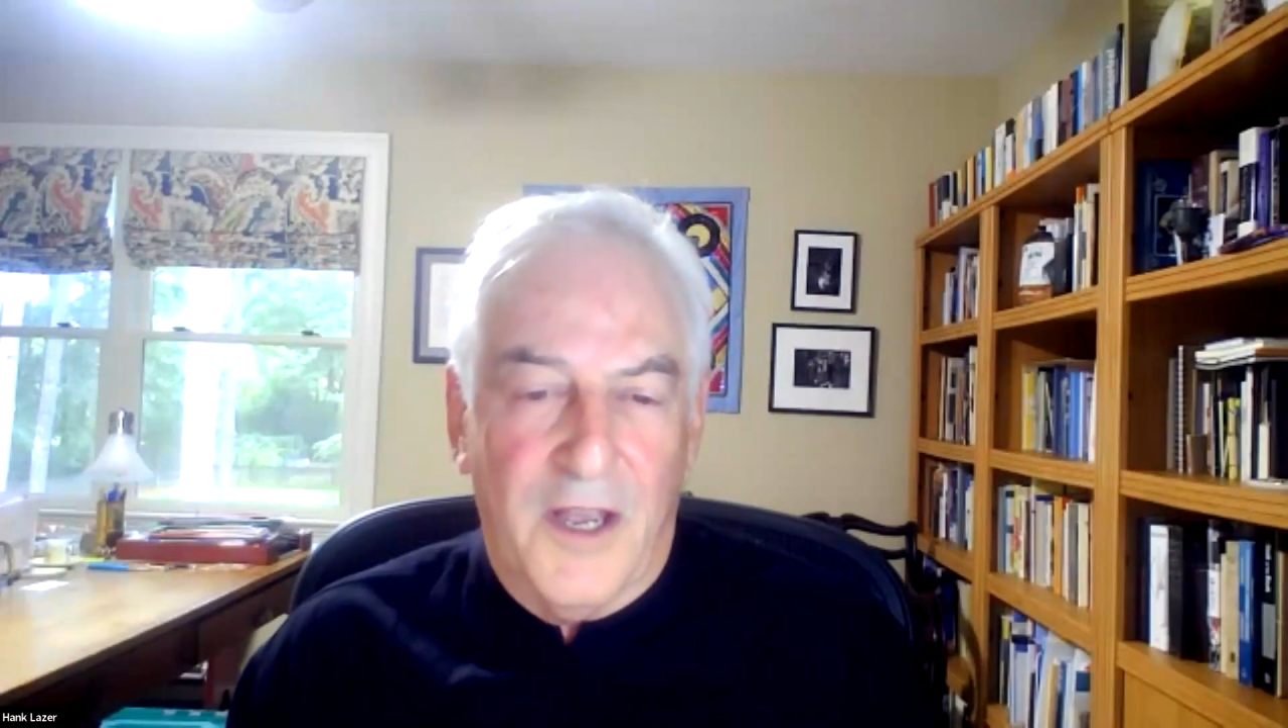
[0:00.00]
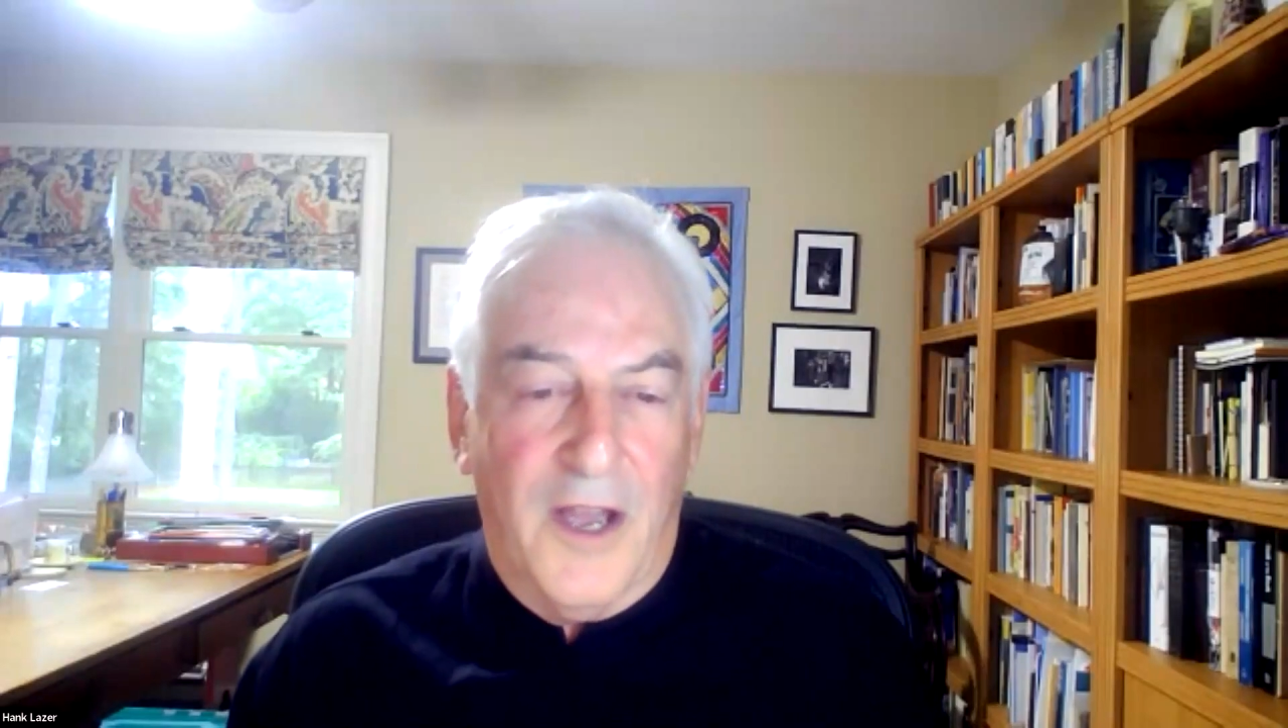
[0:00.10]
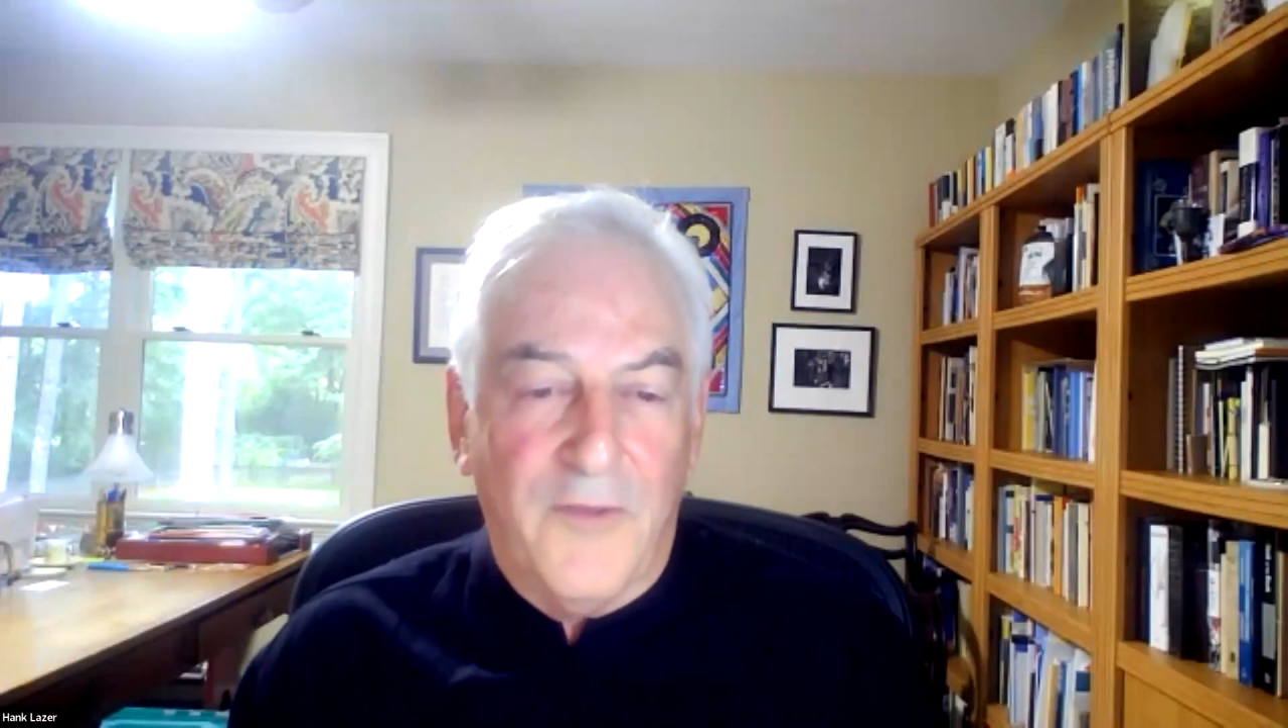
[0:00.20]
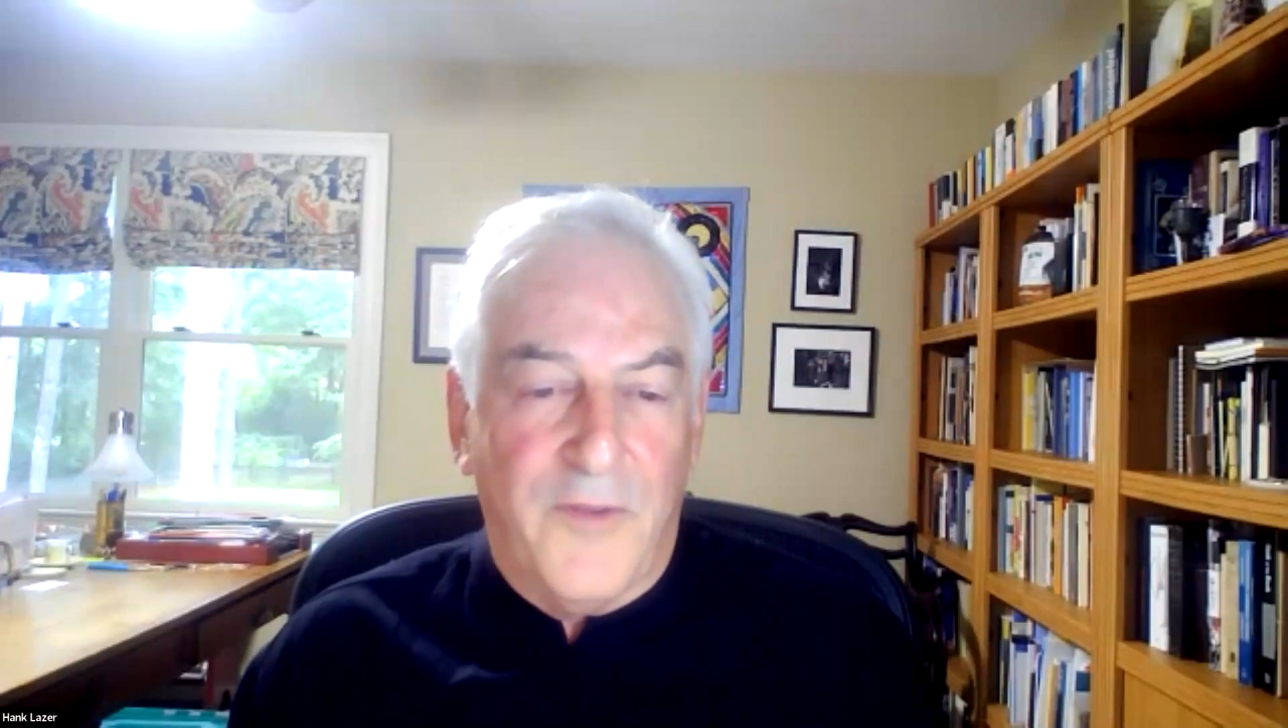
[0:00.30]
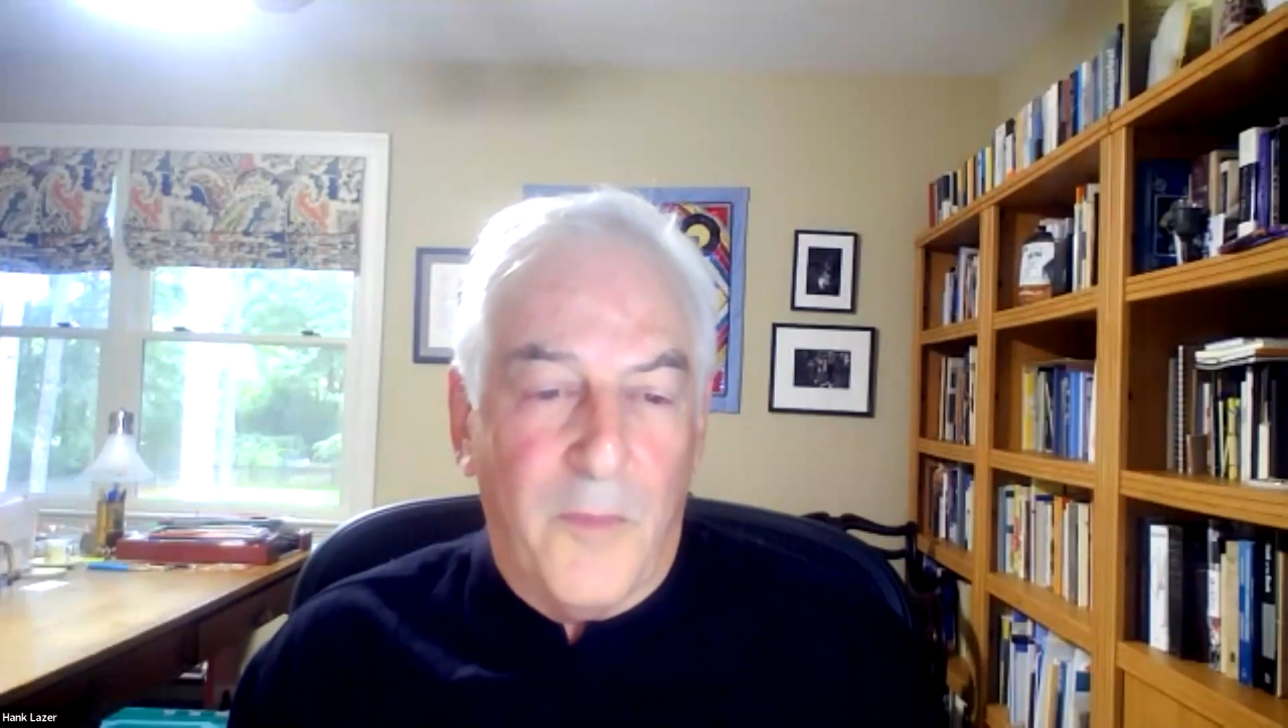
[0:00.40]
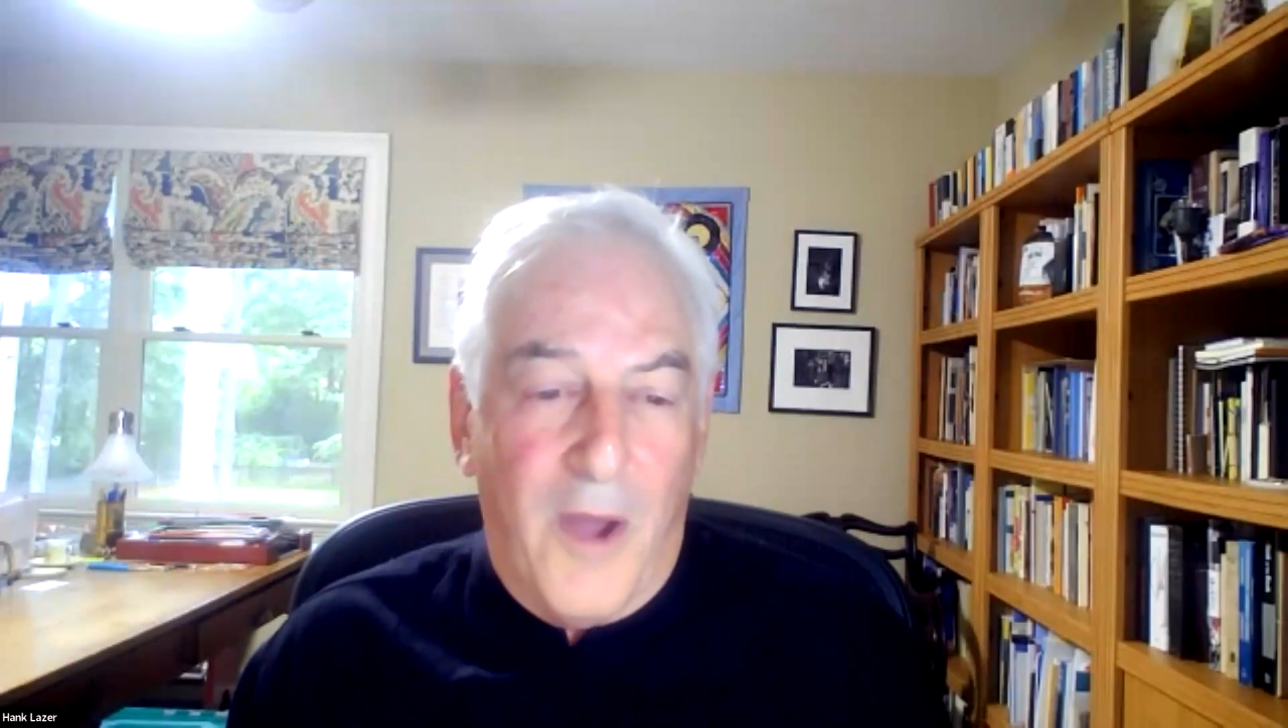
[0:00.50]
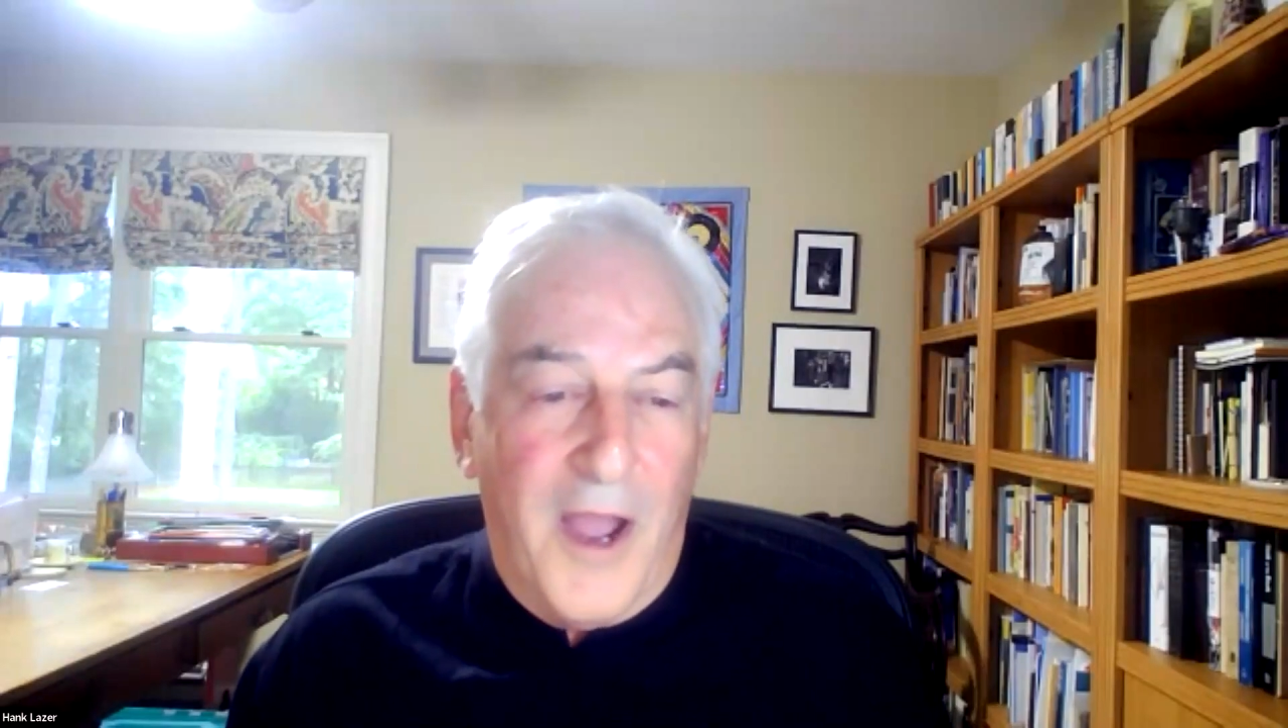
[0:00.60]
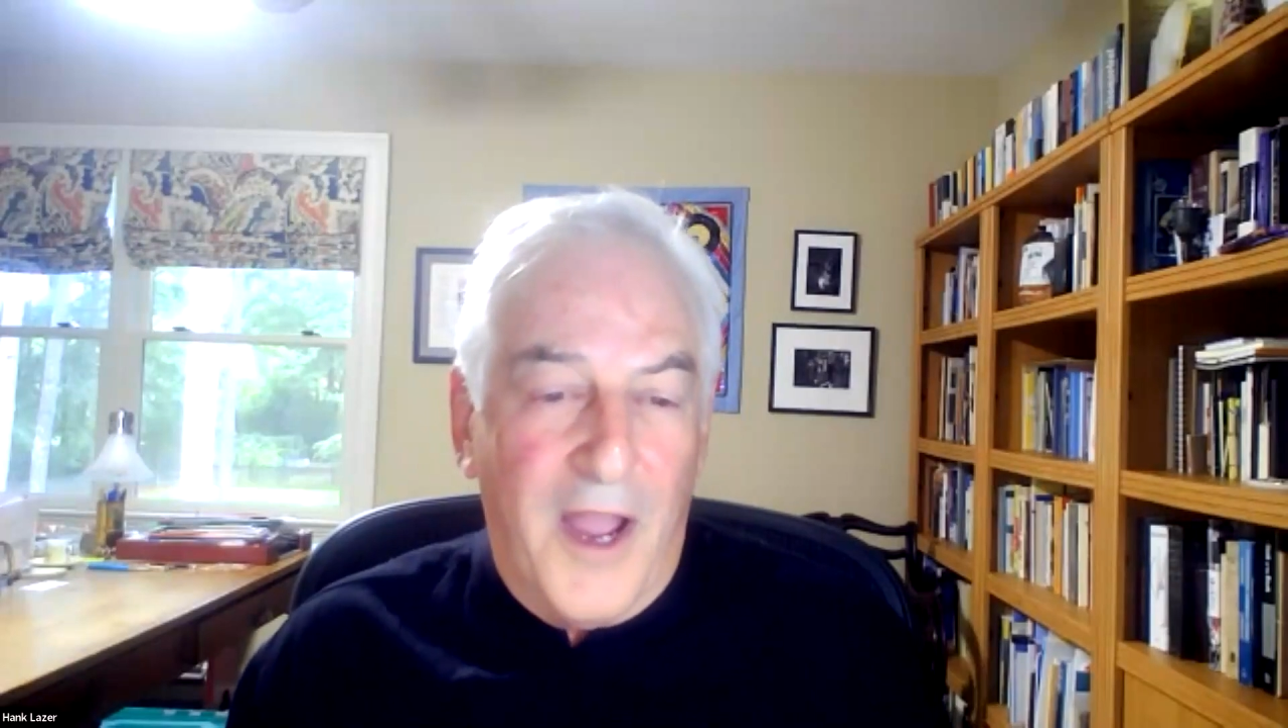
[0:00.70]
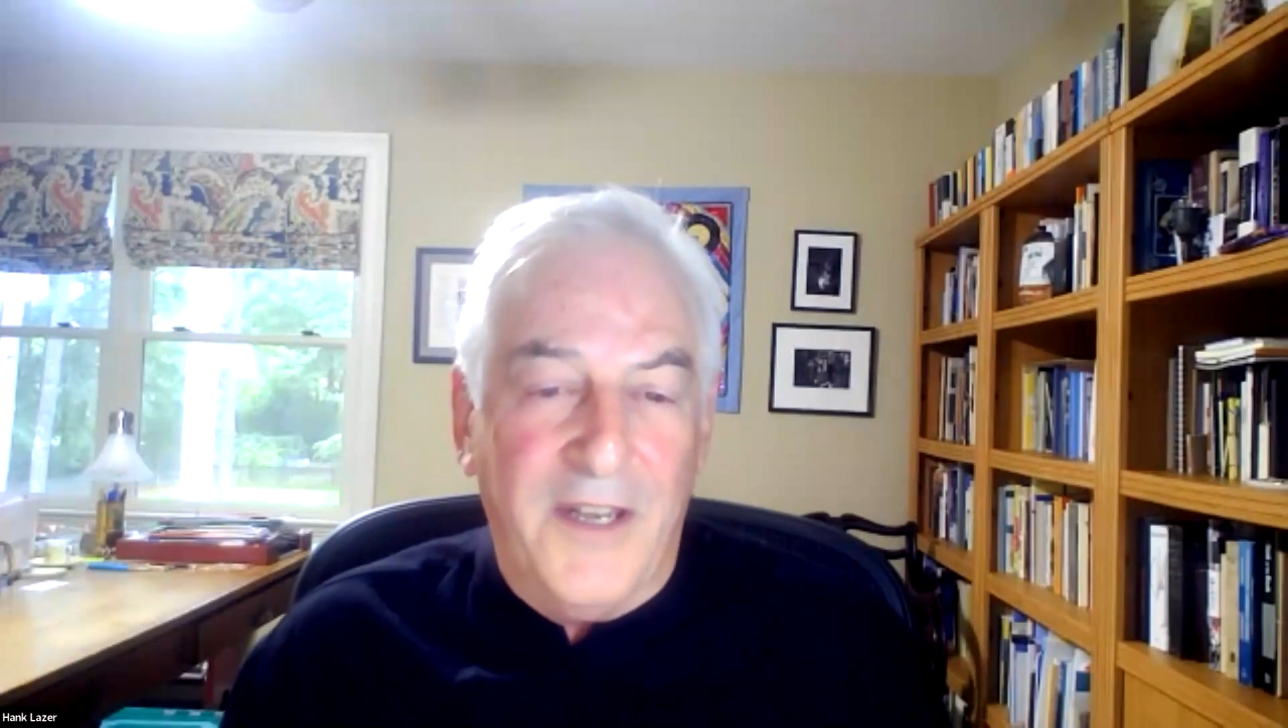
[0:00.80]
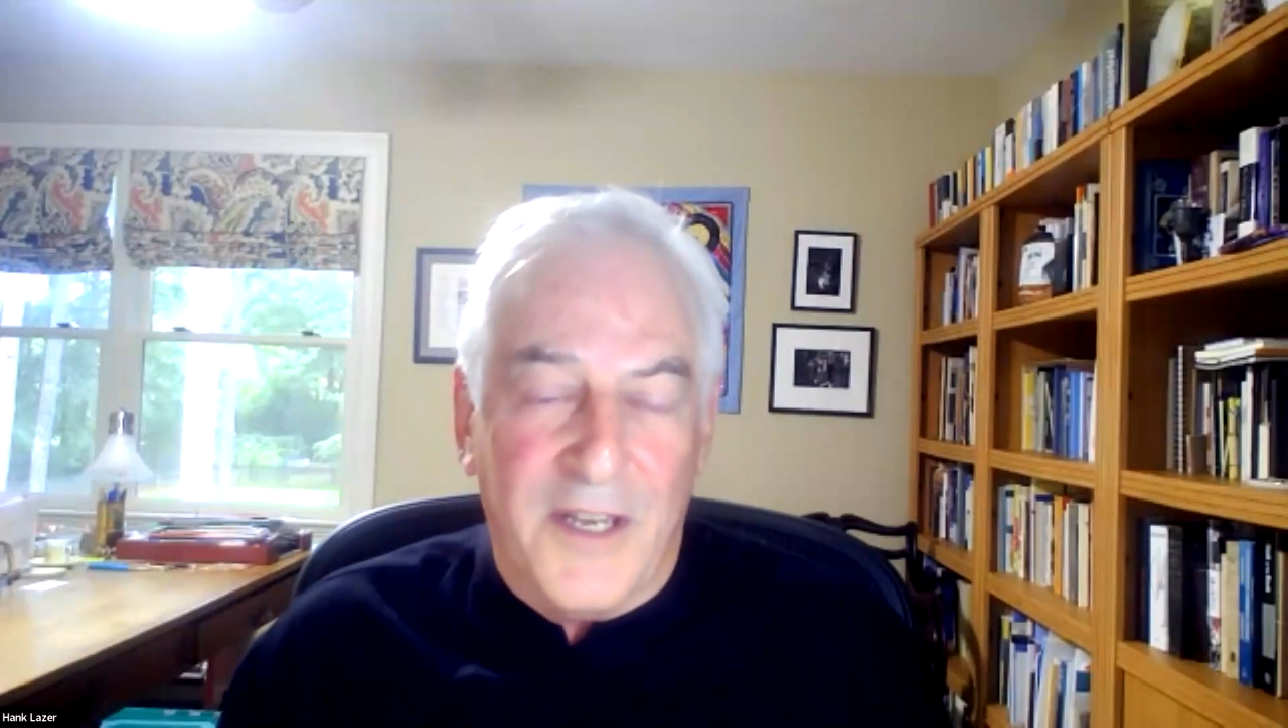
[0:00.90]
of our
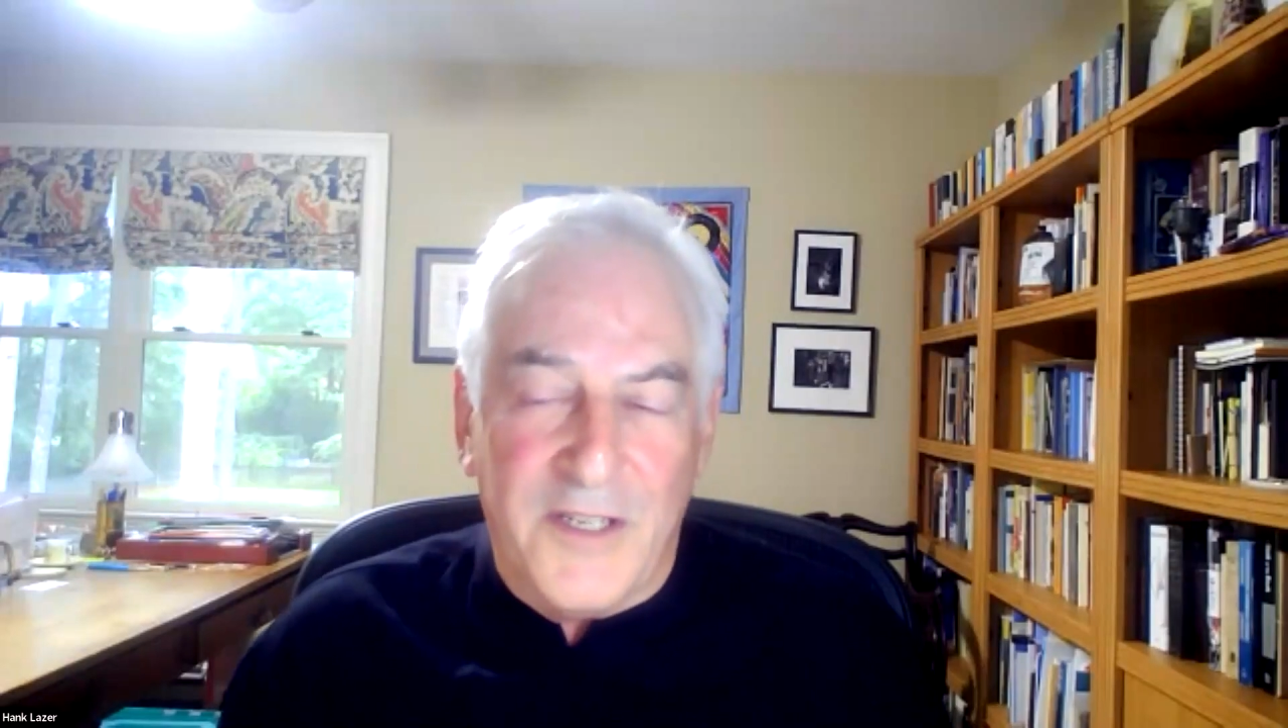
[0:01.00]
mind